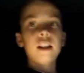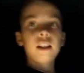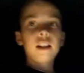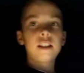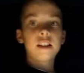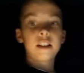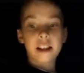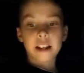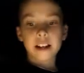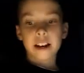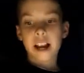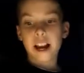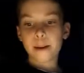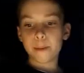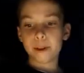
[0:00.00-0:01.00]
So yeah,
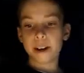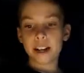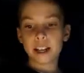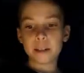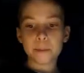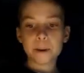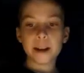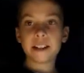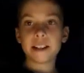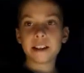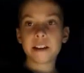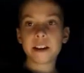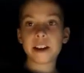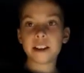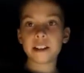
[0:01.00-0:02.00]
Cameron has painted
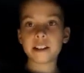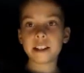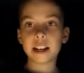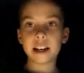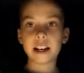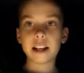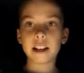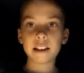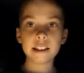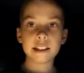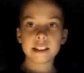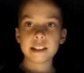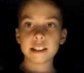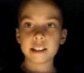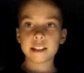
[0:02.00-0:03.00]
his
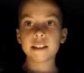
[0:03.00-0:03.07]
as